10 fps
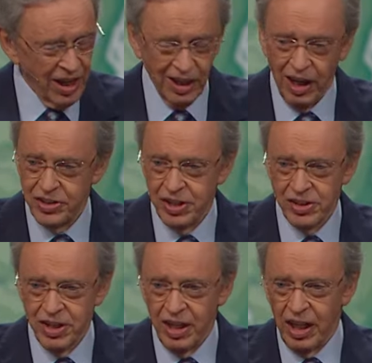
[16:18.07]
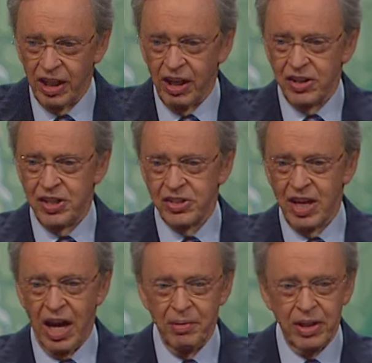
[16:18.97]
God says, God says
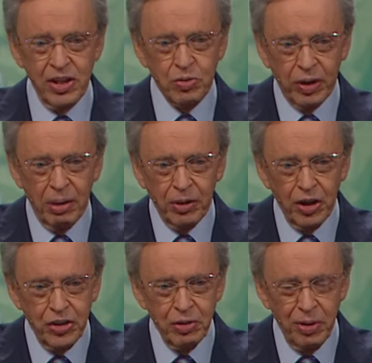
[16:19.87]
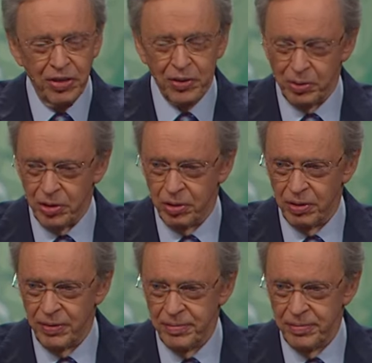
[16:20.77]
here's what I'm going to do it through you.